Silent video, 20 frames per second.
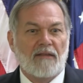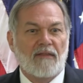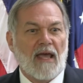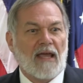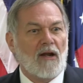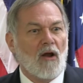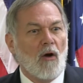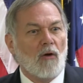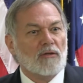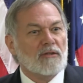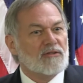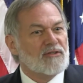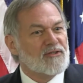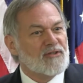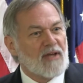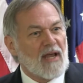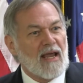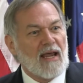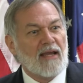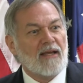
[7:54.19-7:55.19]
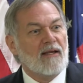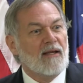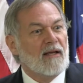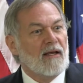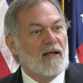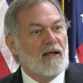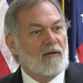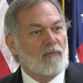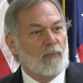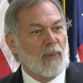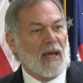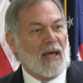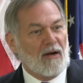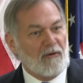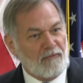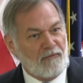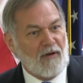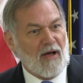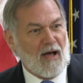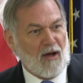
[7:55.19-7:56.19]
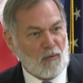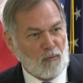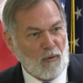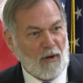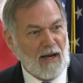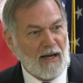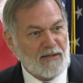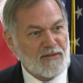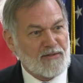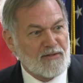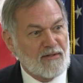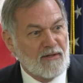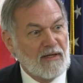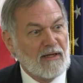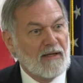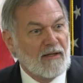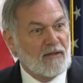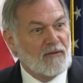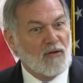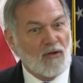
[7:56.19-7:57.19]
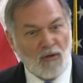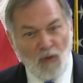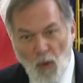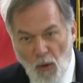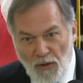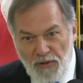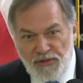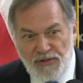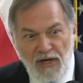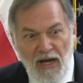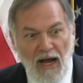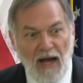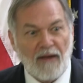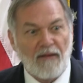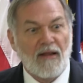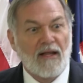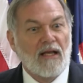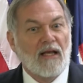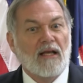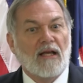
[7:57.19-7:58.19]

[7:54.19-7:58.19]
they don't say pedophile rights. And of course not.